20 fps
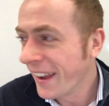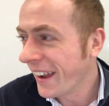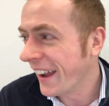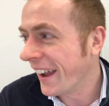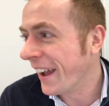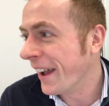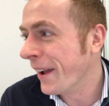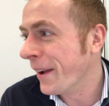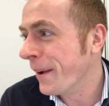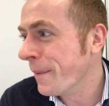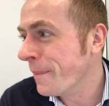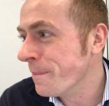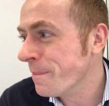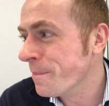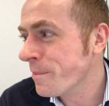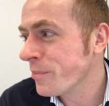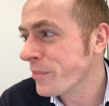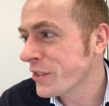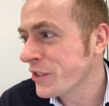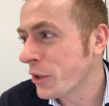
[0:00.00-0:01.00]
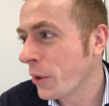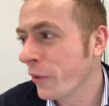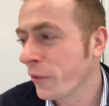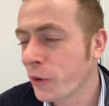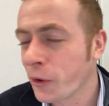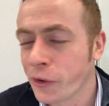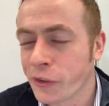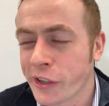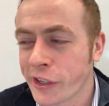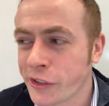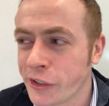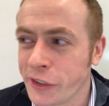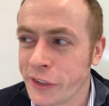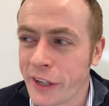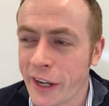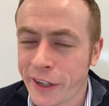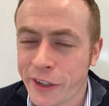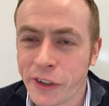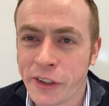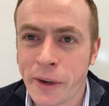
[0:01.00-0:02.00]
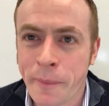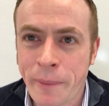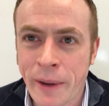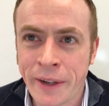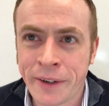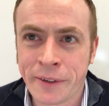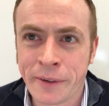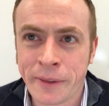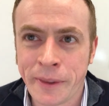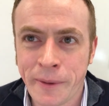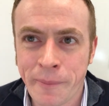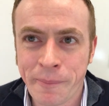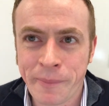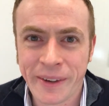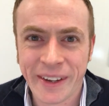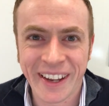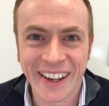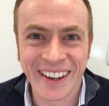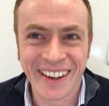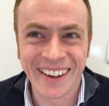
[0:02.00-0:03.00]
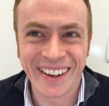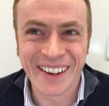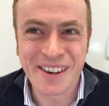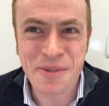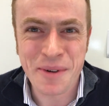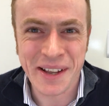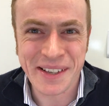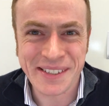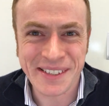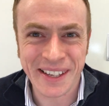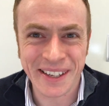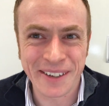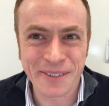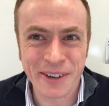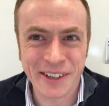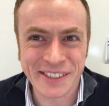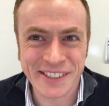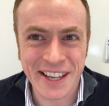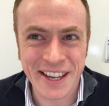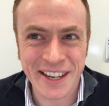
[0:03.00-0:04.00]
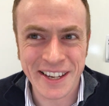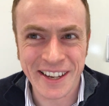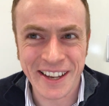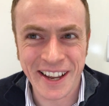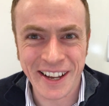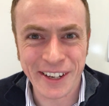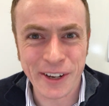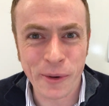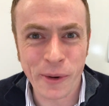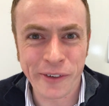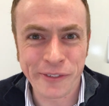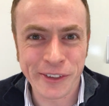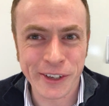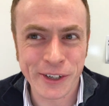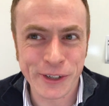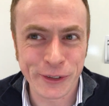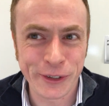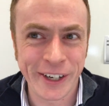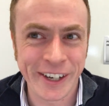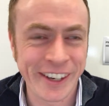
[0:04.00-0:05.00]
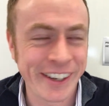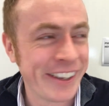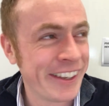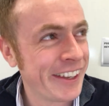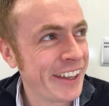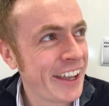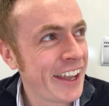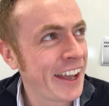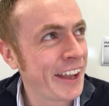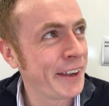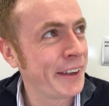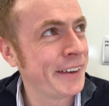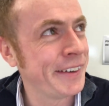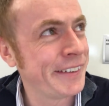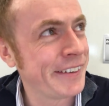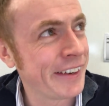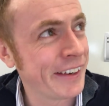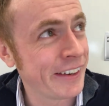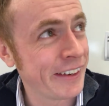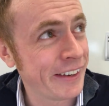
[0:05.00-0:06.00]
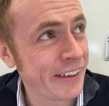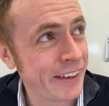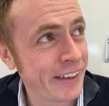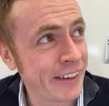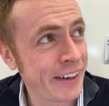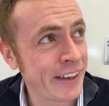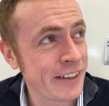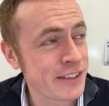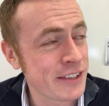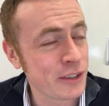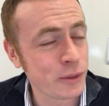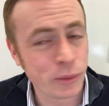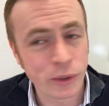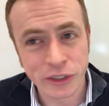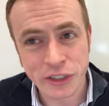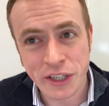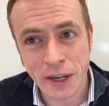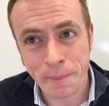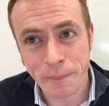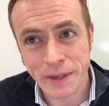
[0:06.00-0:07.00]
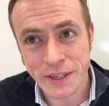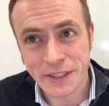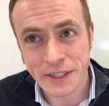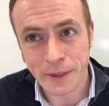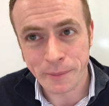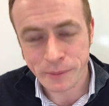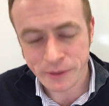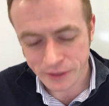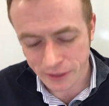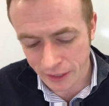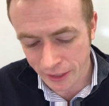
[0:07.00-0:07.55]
So of course I couldn't abandon them whilst I go off to Korea and enter the World Championships.